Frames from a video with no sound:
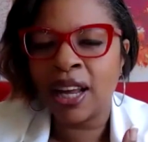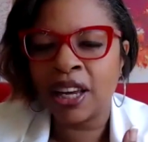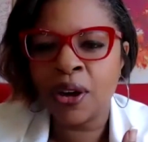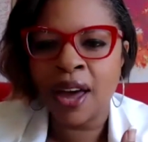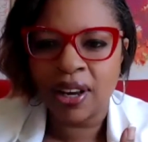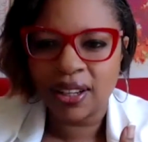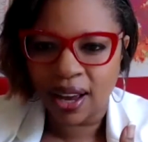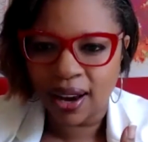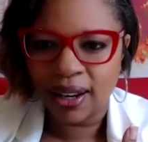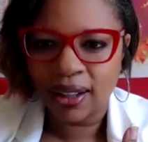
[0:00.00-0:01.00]
you have
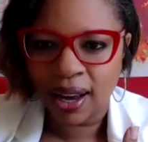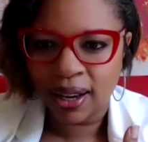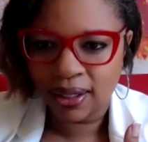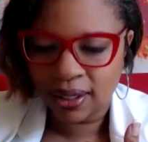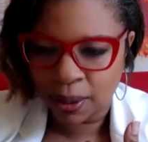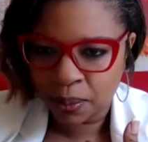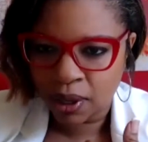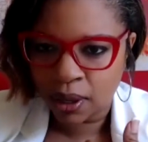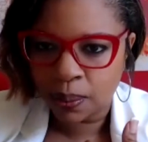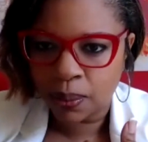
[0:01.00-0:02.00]
anxiety-like
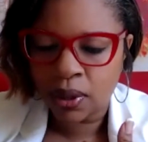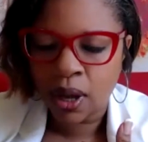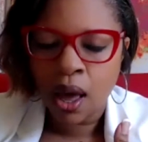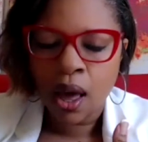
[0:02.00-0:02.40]
symptoms?